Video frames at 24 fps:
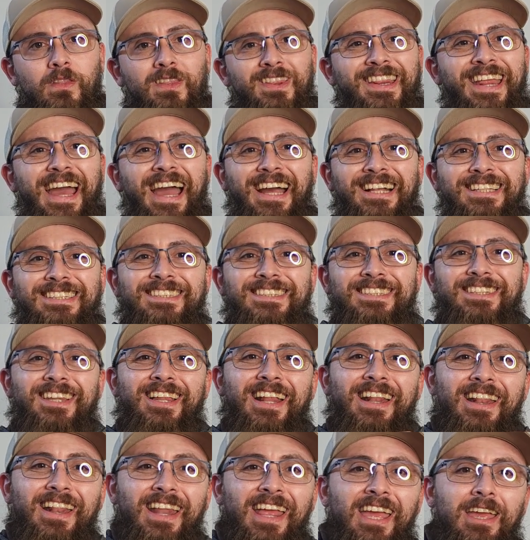That's the
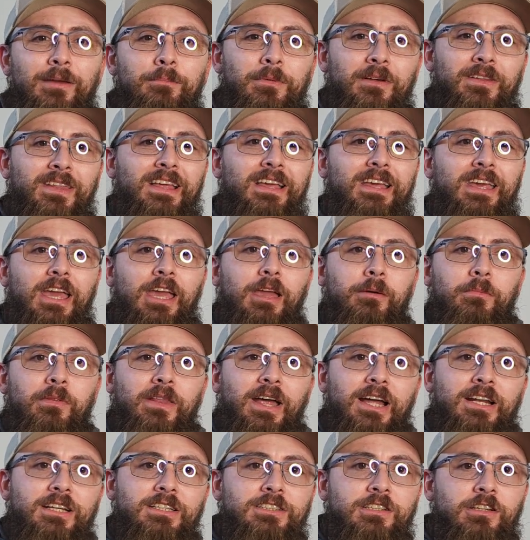name of the game.
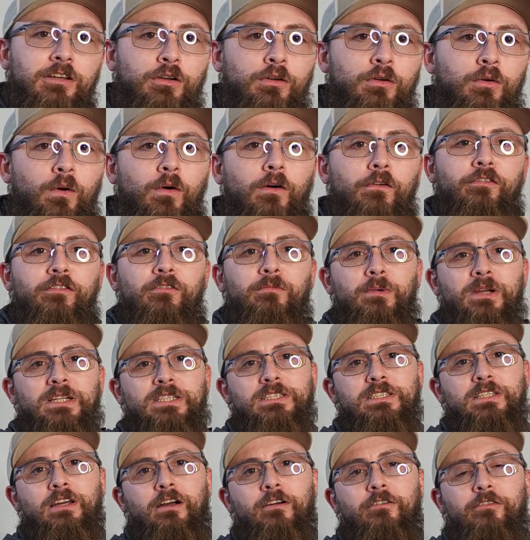That is the goal for
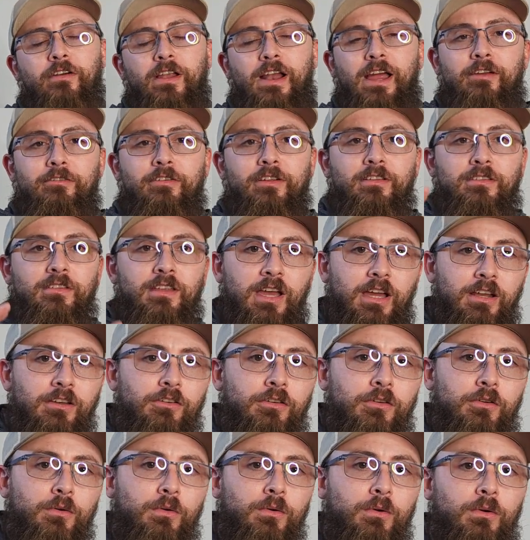myself. And I have a 10-year
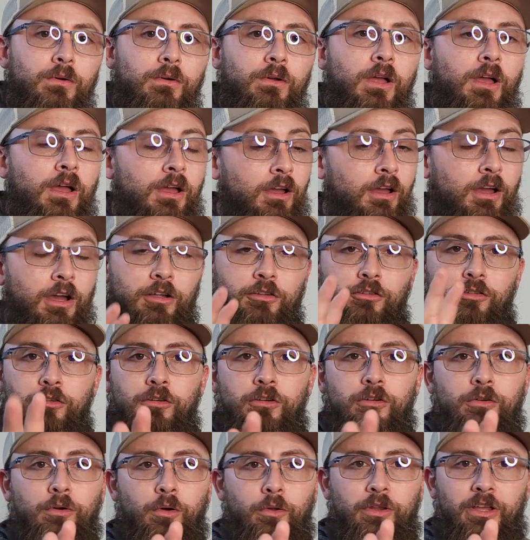goal, a 2-year
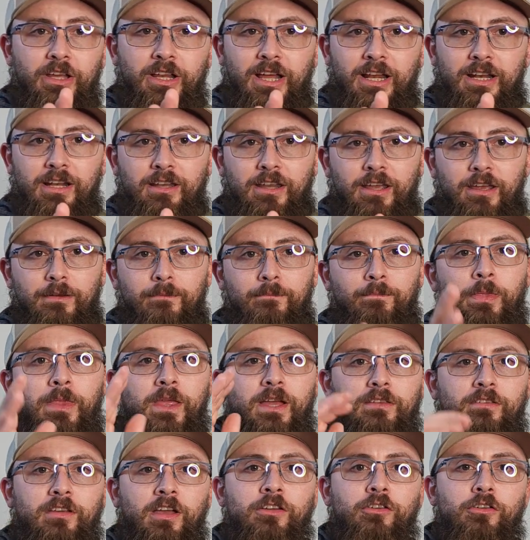goal to get out of debt,
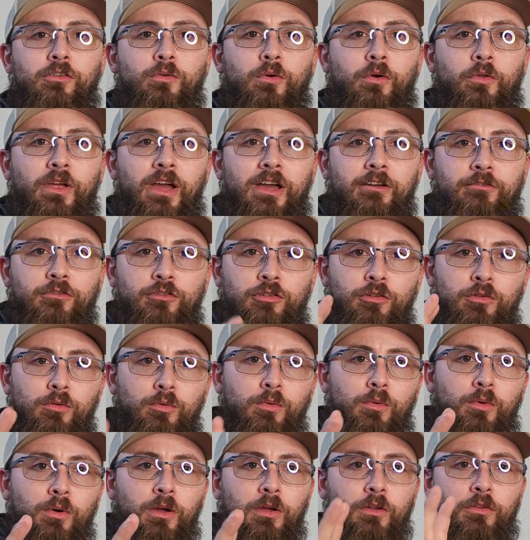10-year goal to have
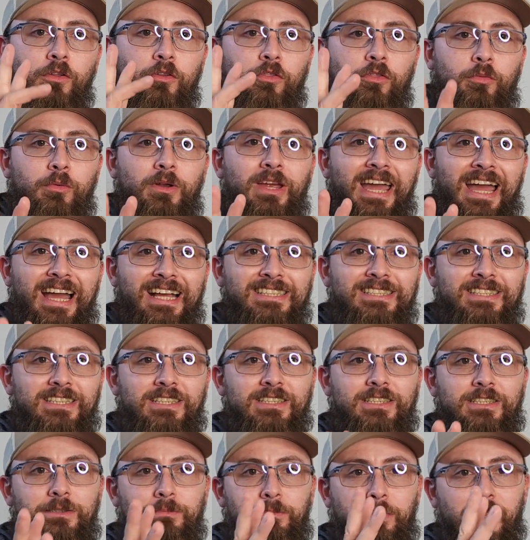2 to 3
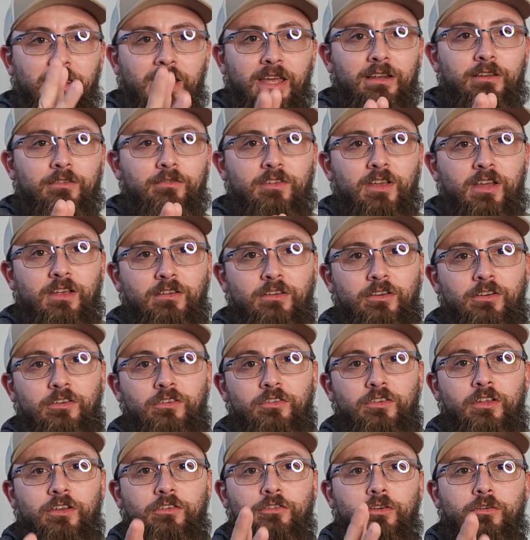assets by the end of 10 years
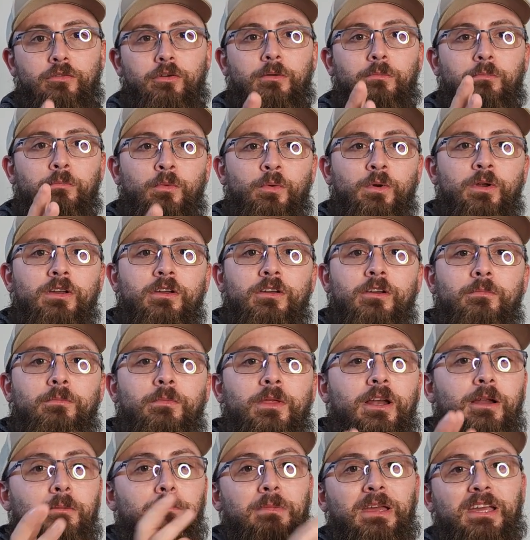that generate more income than
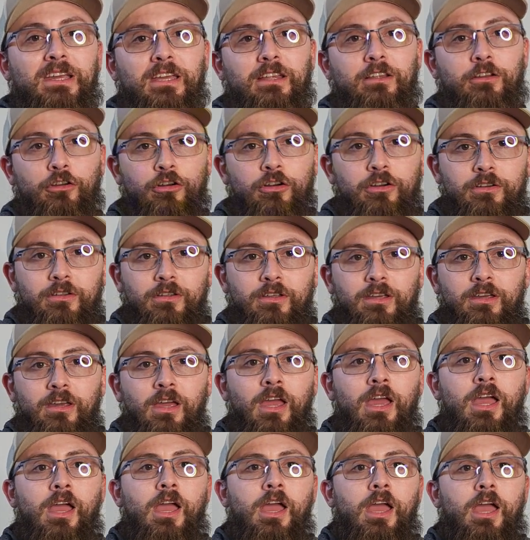I'm making currently.
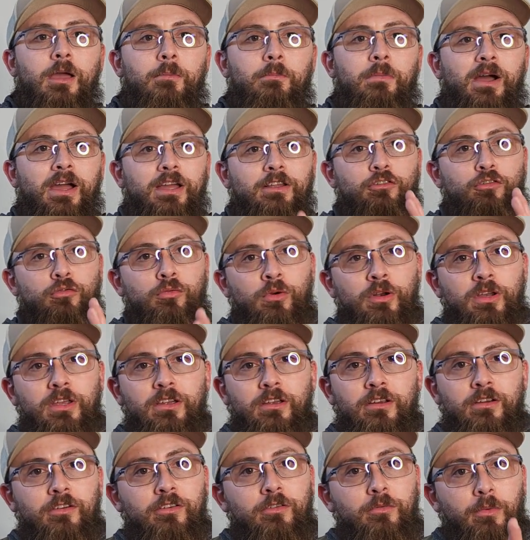And by 20
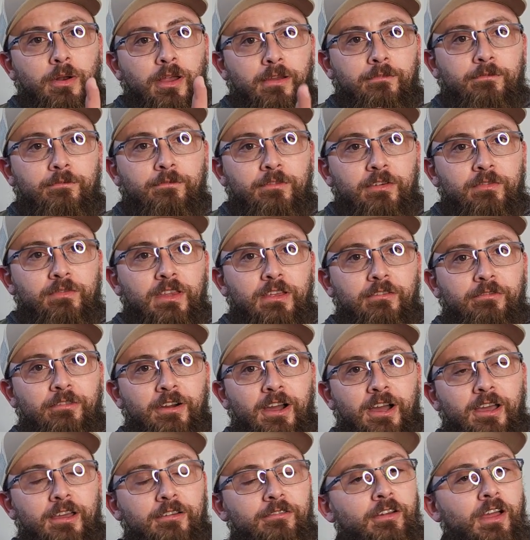years, when I'm
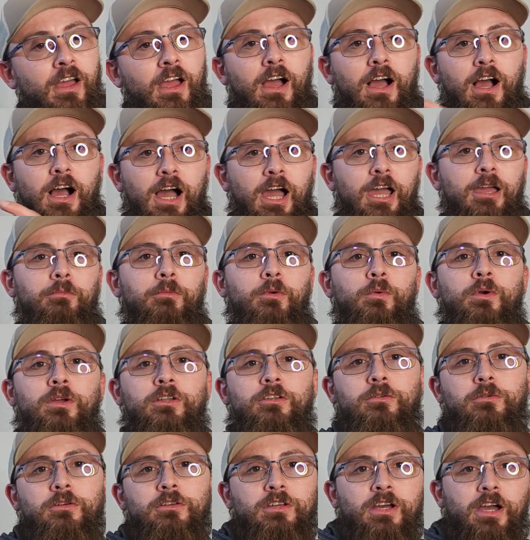55, I am going
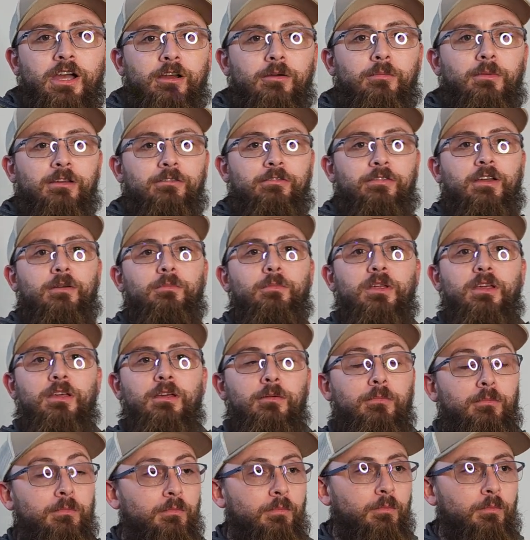to retire my family,
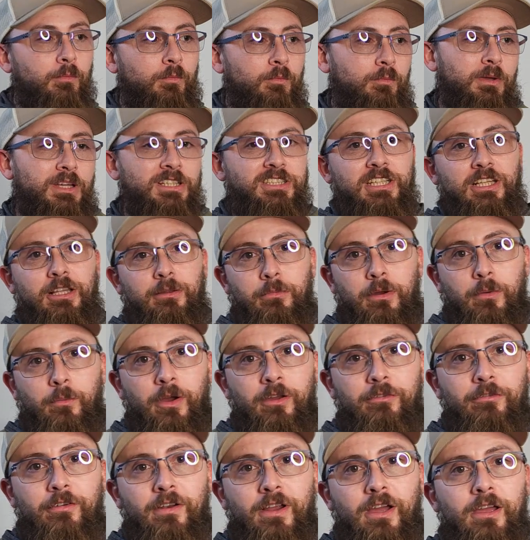basically my
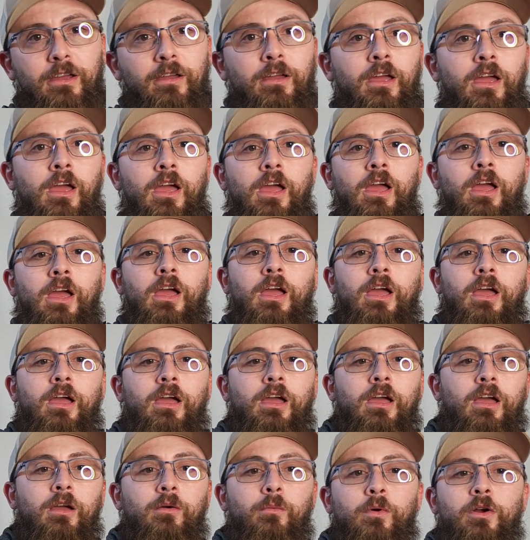wife and I,
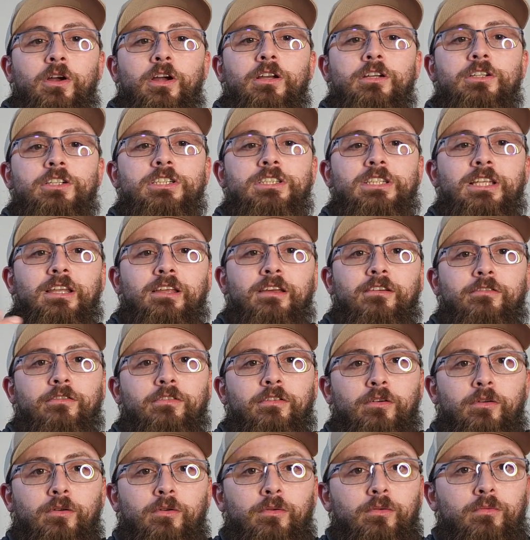and we're going to just live.
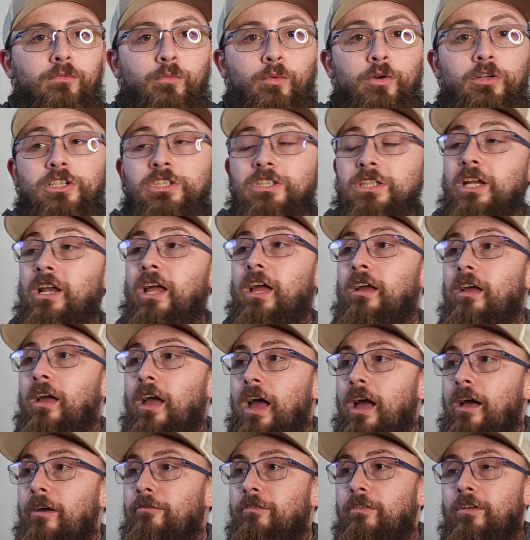We're just going to
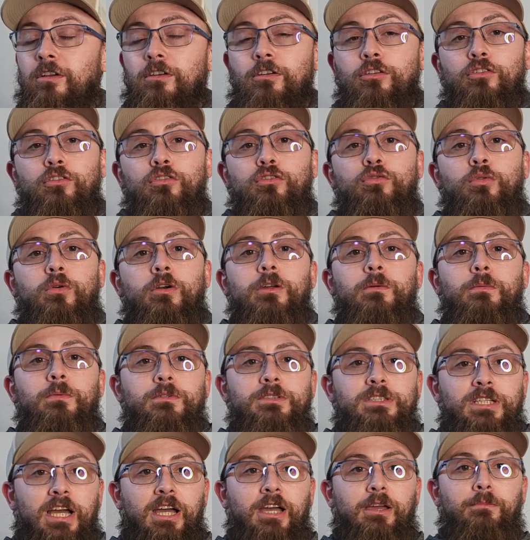have an enjoyable
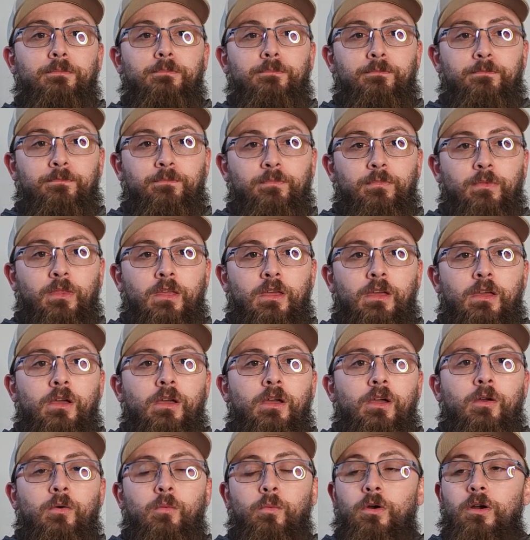time
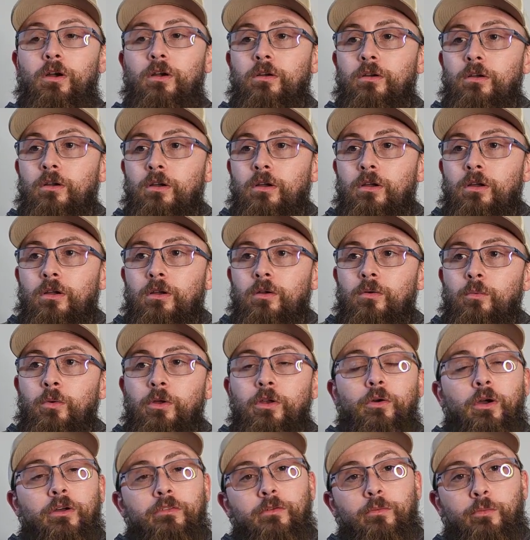where we
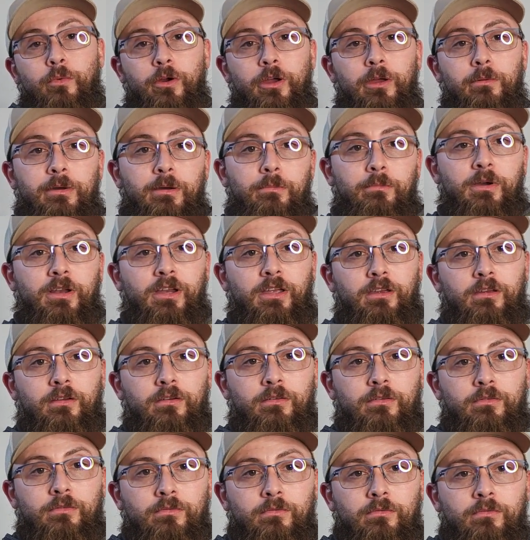don't have to worry about money.
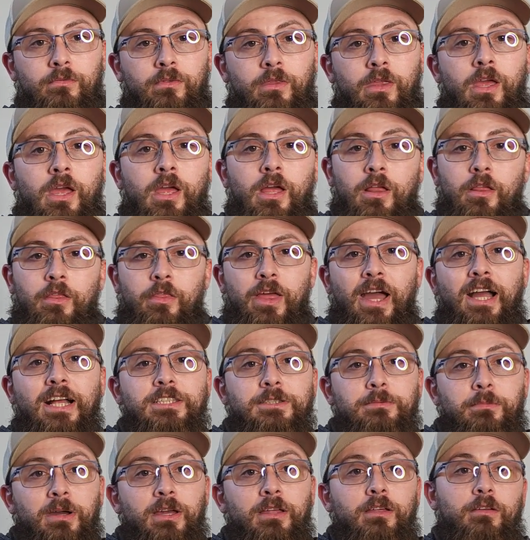That's
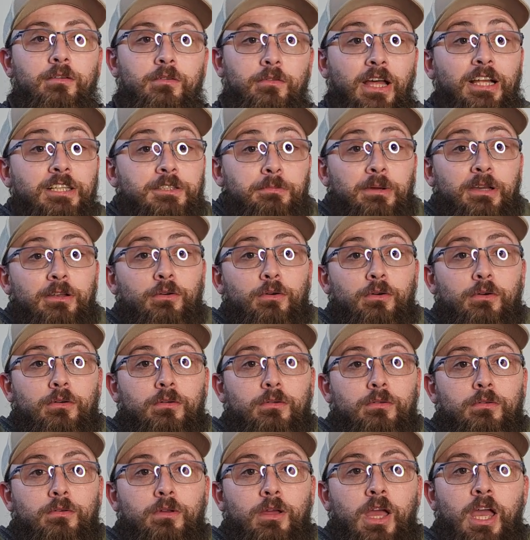my goal.
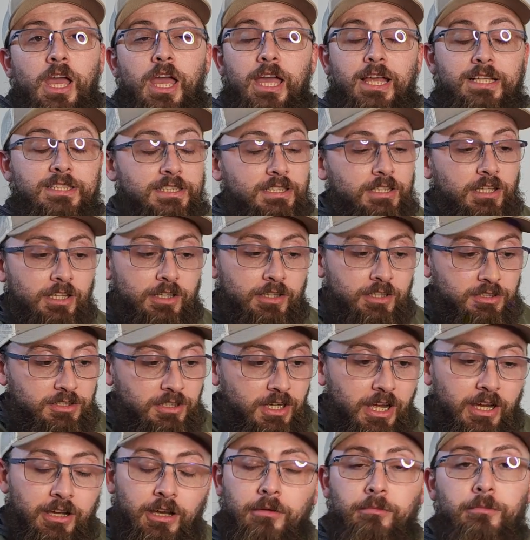It does
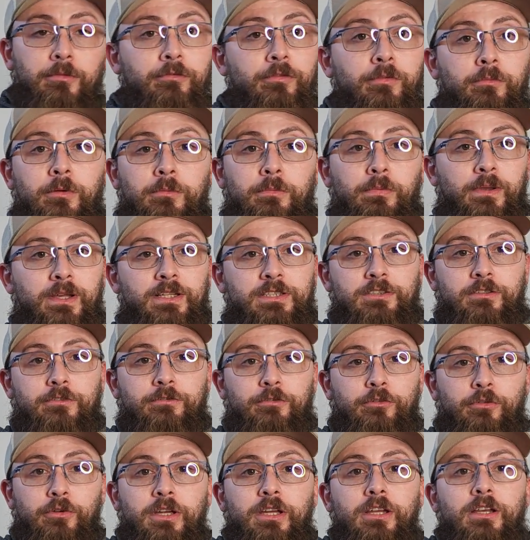not come from a place of
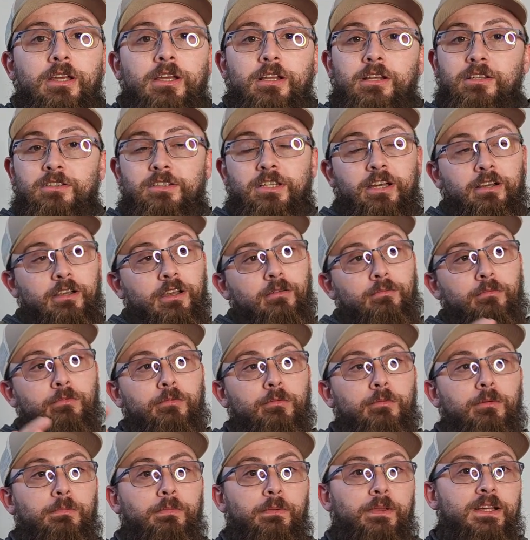greed. It does not come from
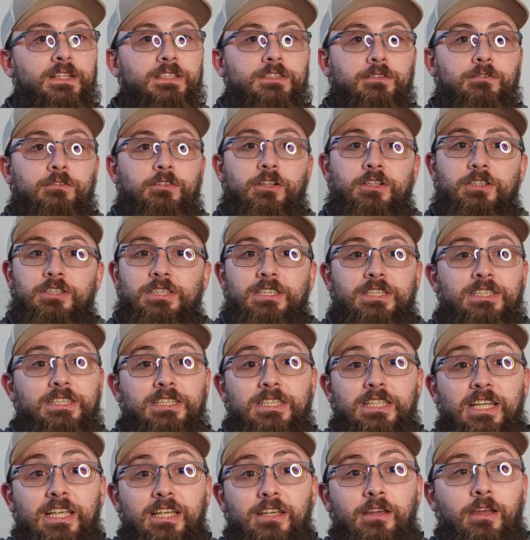a place of
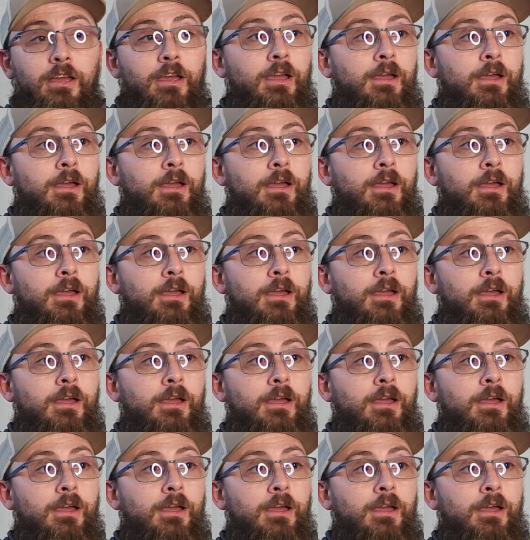narcissism.